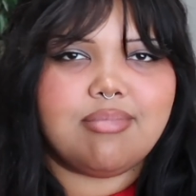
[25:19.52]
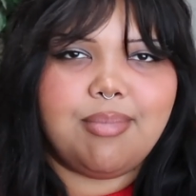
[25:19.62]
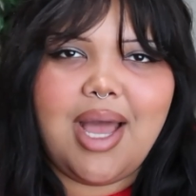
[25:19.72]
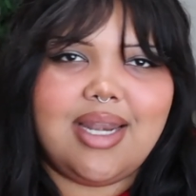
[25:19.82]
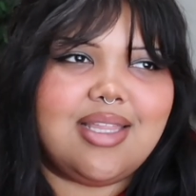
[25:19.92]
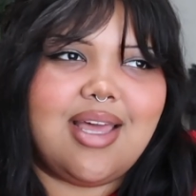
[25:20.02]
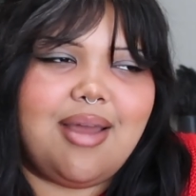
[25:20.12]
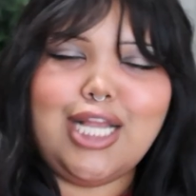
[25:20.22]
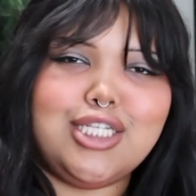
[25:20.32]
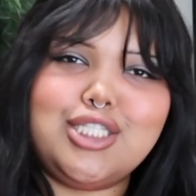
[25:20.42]
body that.
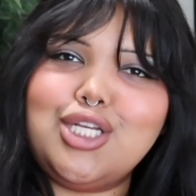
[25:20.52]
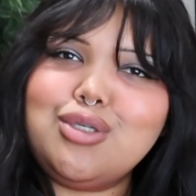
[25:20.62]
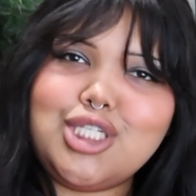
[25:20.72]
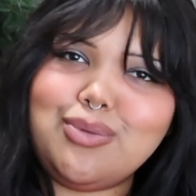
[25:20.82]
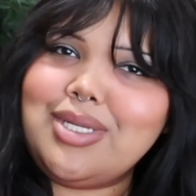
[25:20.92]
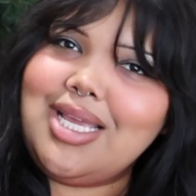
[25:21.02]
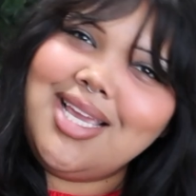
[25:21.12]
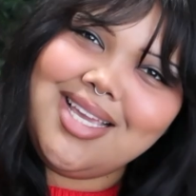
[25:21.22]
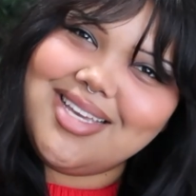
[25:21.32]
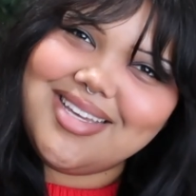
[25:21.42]
I just know she would
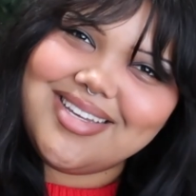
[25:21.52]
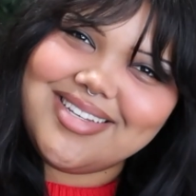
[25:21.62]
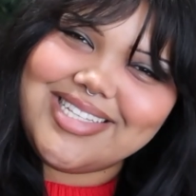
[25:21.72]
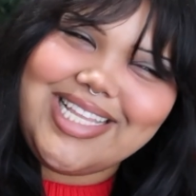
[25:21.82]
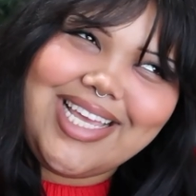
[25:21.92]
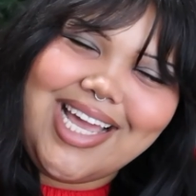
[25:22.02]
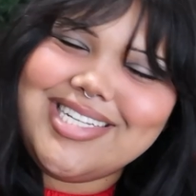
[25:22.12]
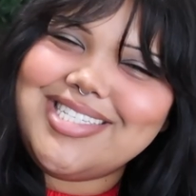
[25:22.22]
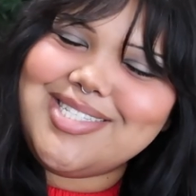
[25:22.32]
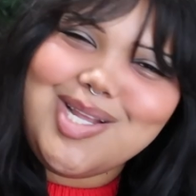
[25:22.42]
eat, like, I
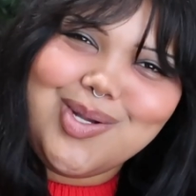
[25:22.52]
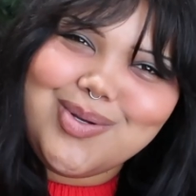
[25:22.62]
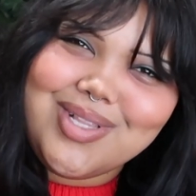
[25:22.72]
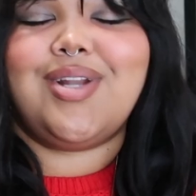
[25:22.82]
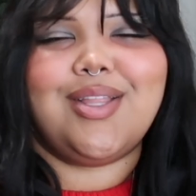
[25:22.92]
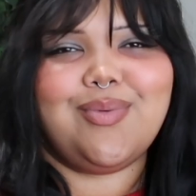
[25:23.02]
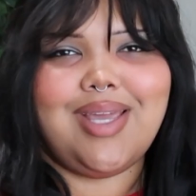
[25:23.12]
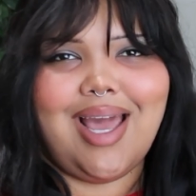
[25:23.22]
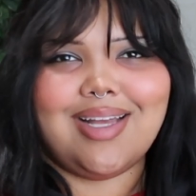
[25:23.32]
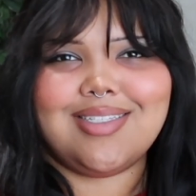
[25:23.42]
just know. So now that we
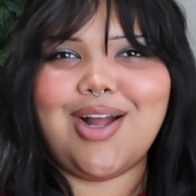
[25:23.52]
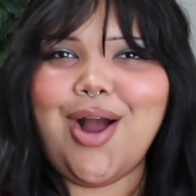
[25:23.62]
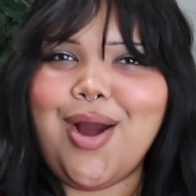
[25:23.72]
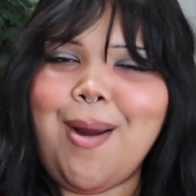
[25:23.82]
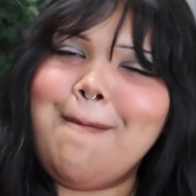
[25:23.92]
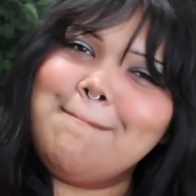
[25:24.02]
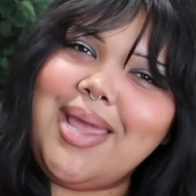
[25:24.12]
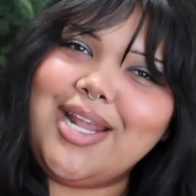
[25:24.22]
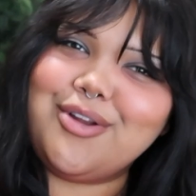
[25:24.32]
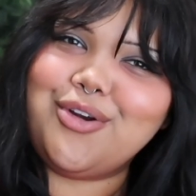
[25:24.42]
cast our main